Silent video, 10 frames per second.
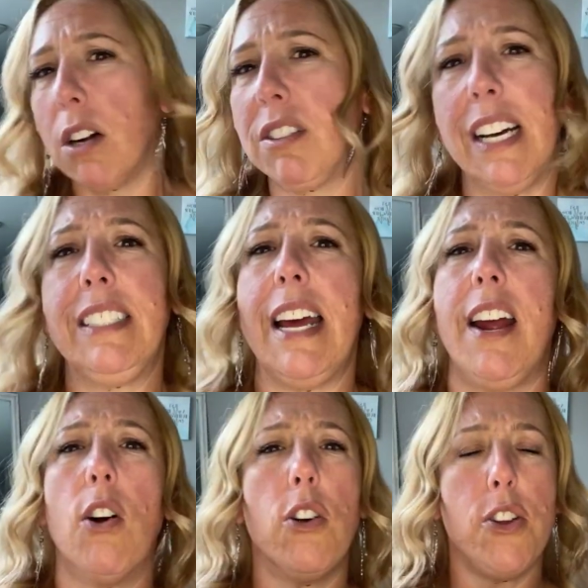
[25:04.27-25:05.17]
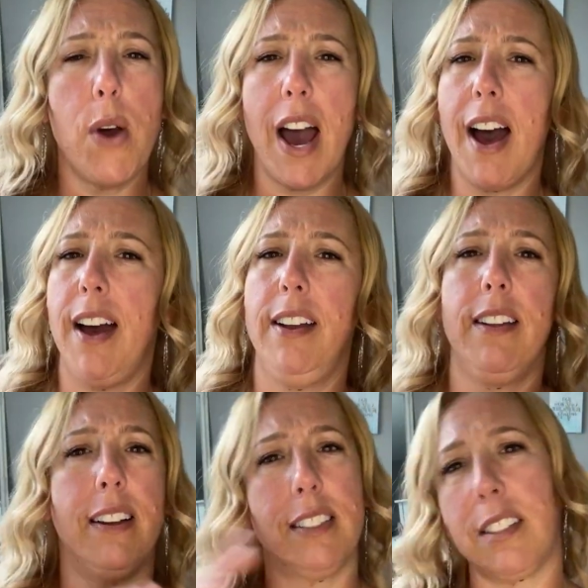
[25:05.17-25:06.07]
out that day, or you
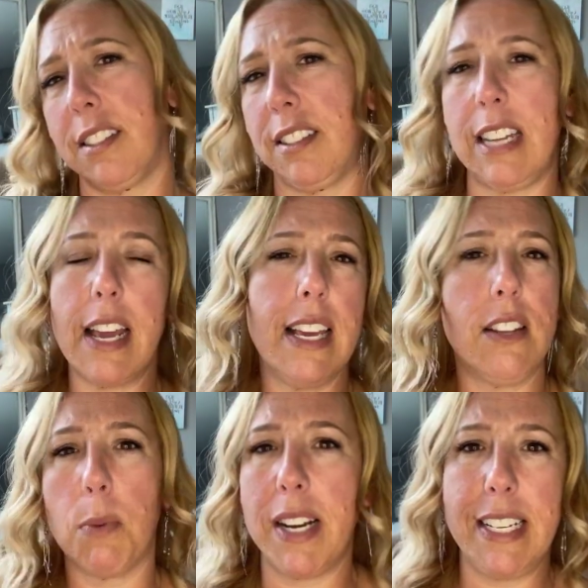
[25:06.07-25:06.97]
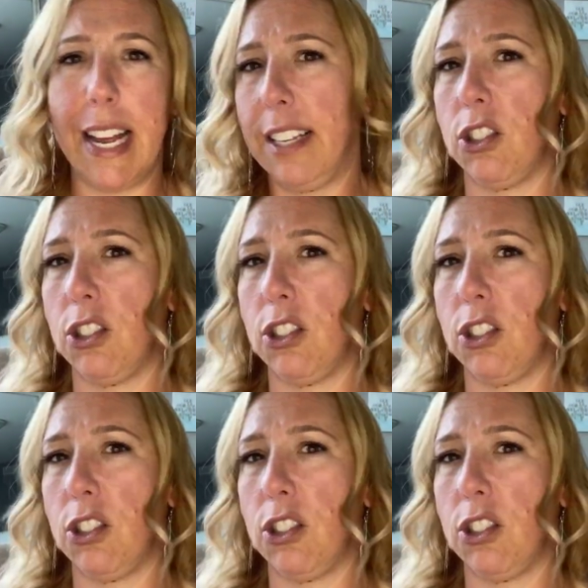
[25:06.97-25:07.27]
had a stinky, sweaty day.